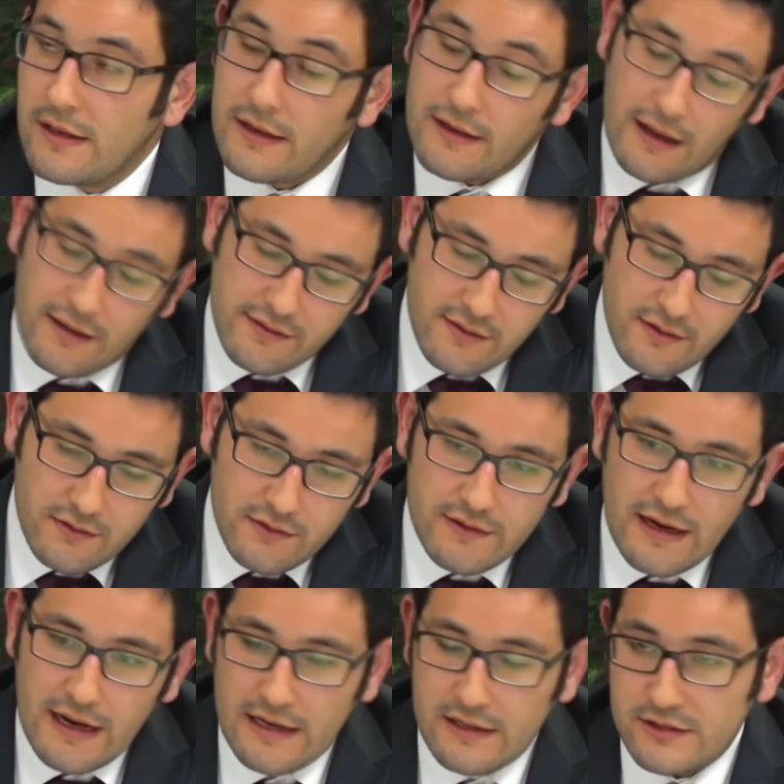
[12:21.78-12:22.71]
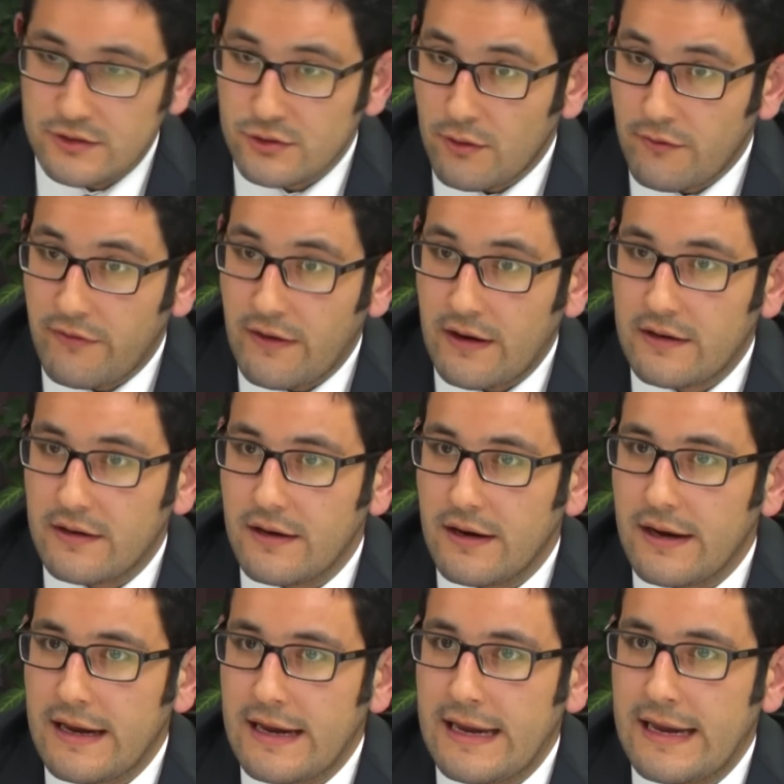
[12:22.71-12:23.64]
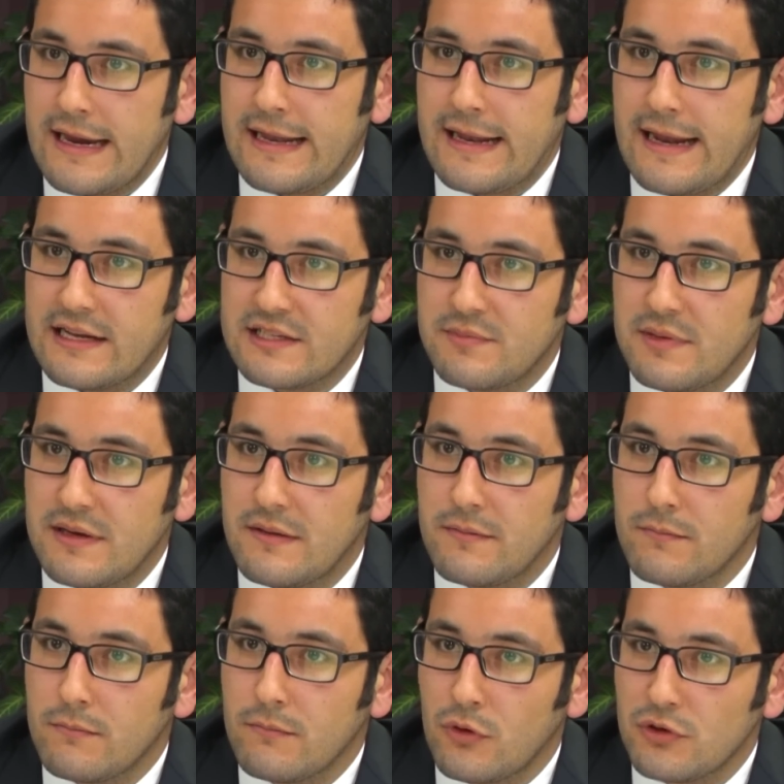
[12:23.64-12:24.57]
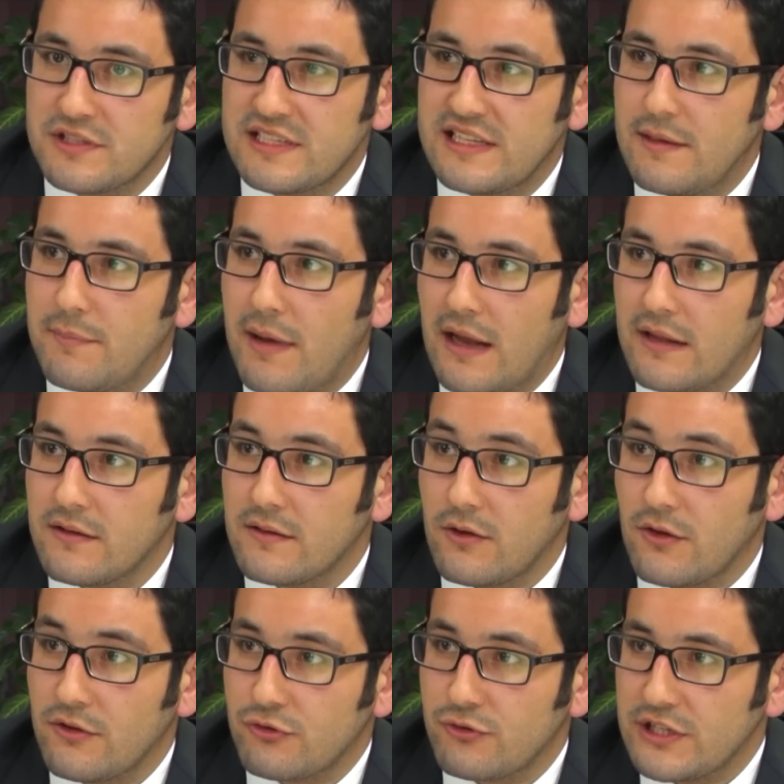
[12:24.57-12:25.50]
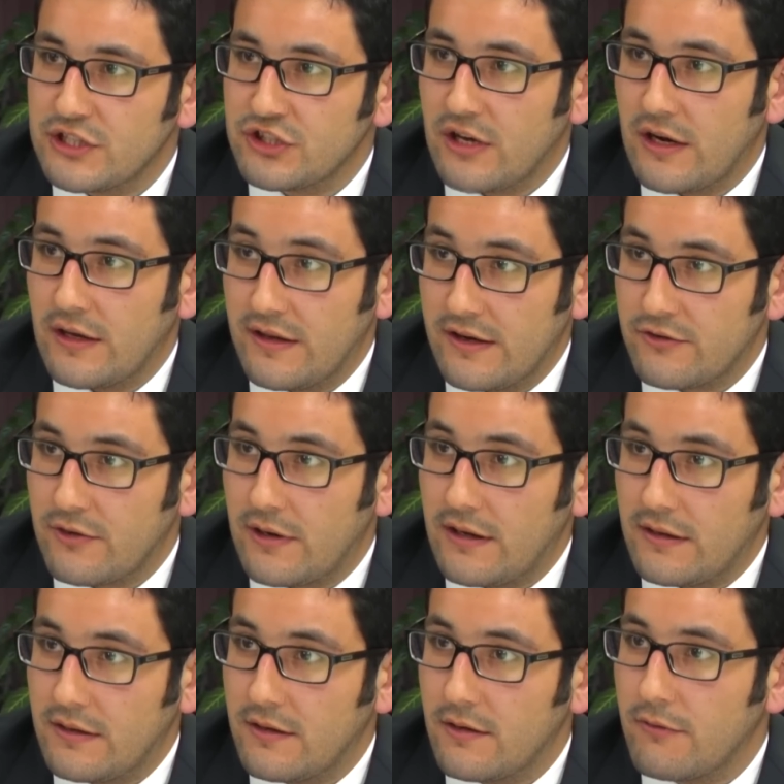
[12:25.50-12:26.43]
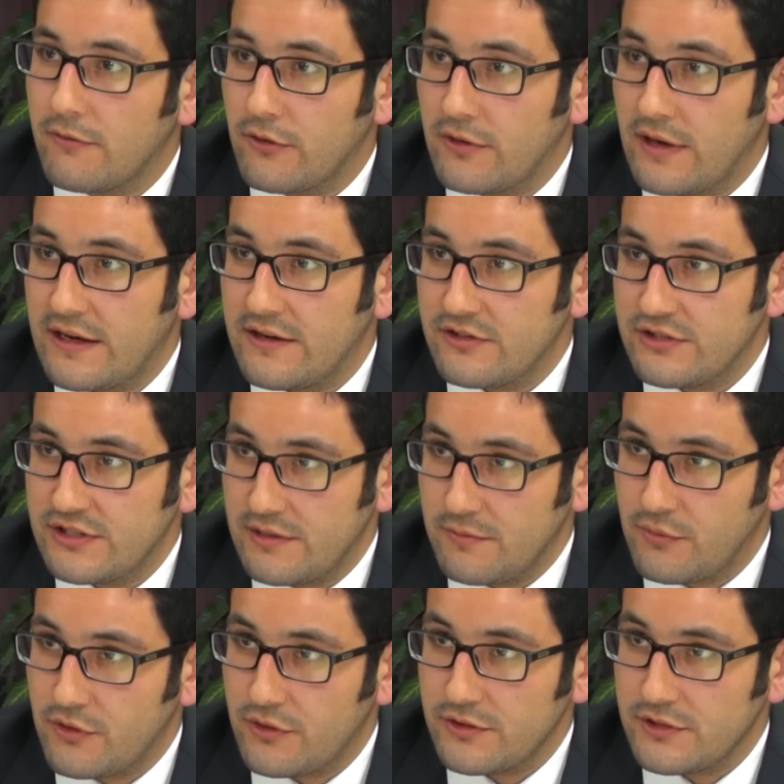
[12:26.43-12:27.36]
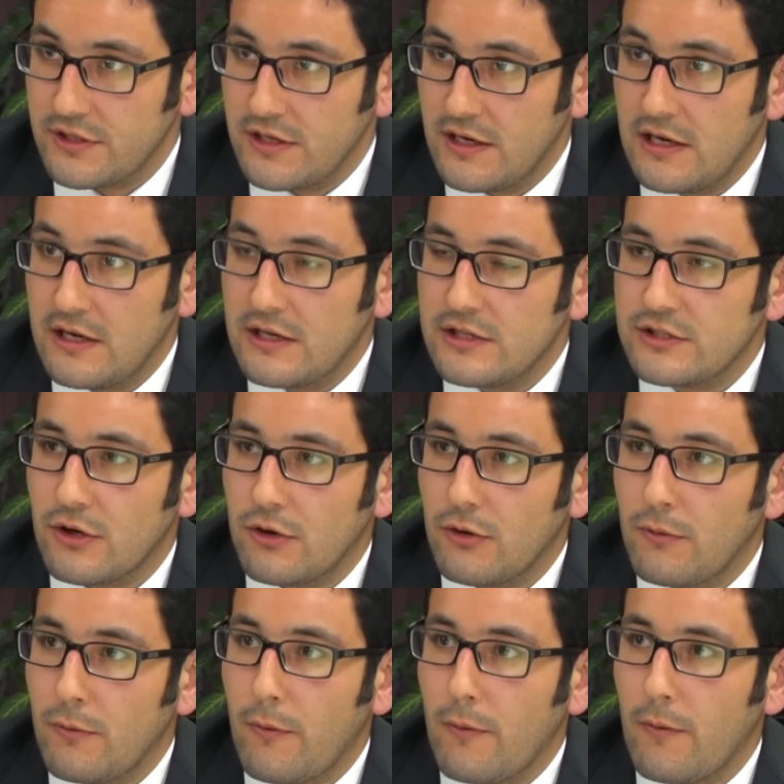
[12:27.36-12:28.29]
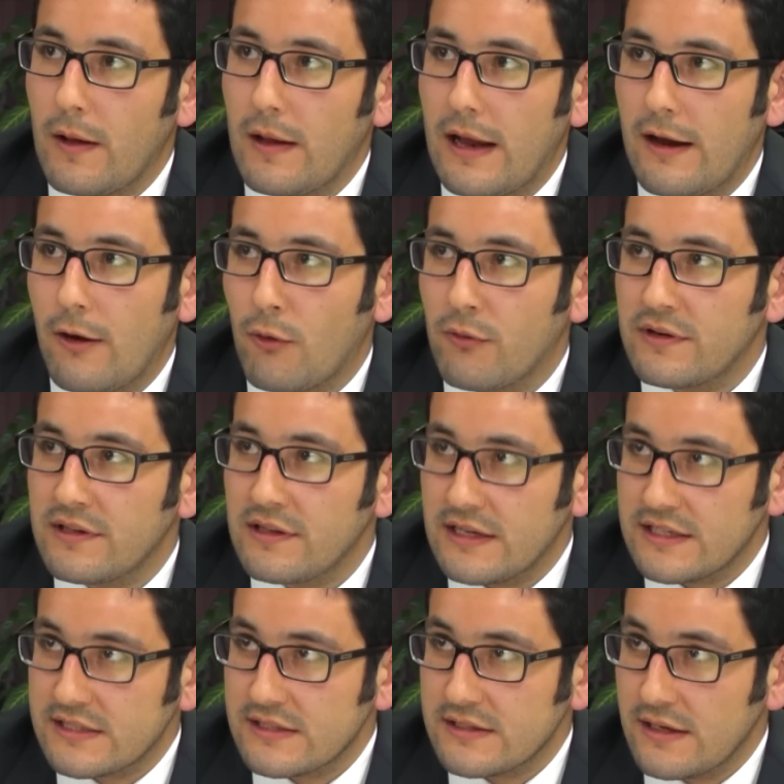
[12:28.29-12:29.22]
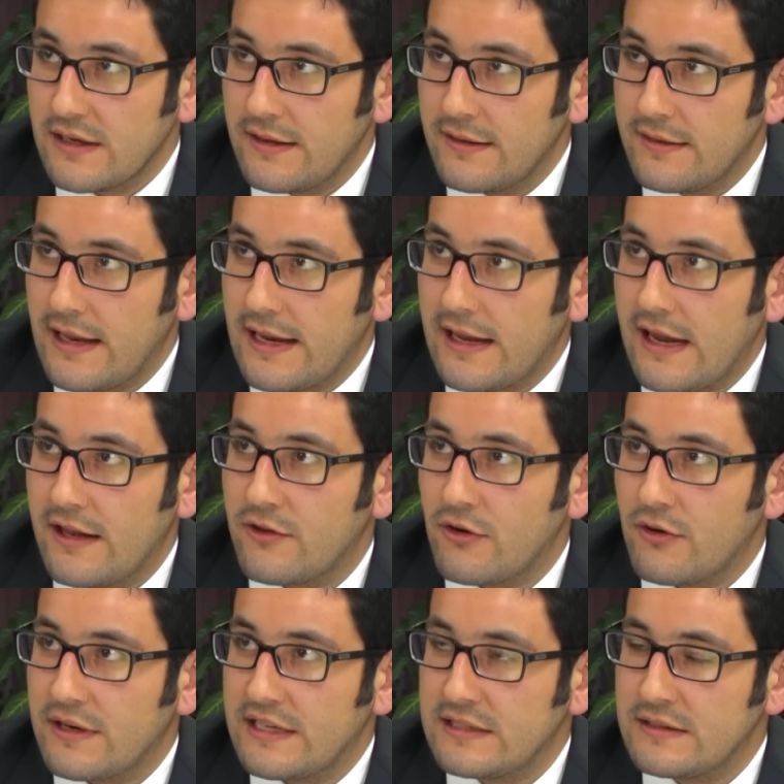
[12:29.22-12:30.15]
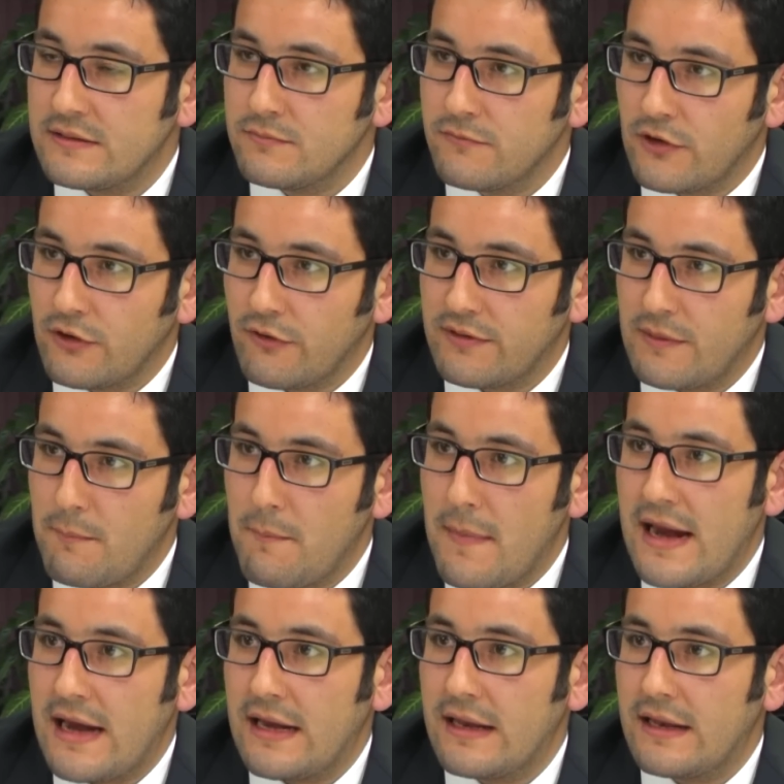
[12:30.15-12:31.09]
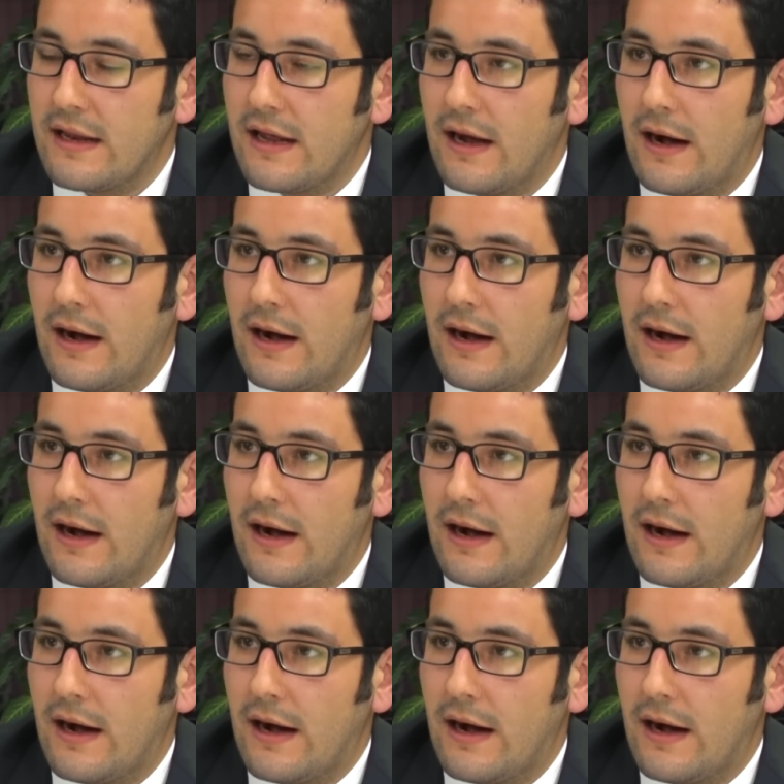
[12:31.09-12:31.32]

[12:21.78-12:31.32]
until today, so far, it has been mostly dependent on Russia and Iran for the energy imports. So over the last decade, Turkey's one of the main